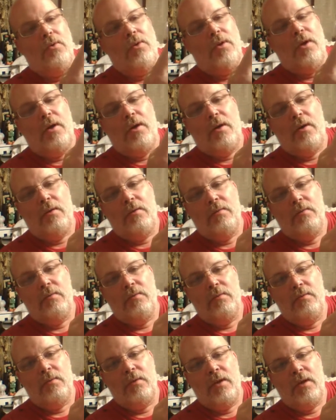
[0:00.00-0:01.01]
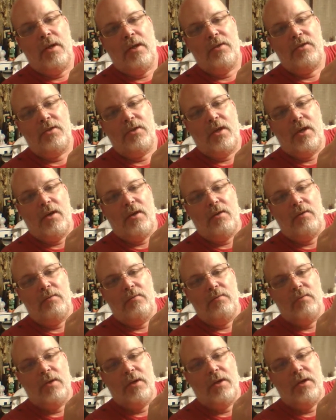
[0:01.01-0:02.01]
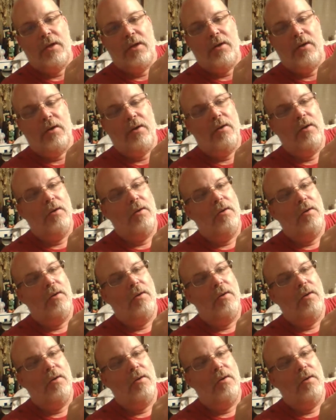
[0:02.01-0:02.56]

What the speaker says: the nacelle right here,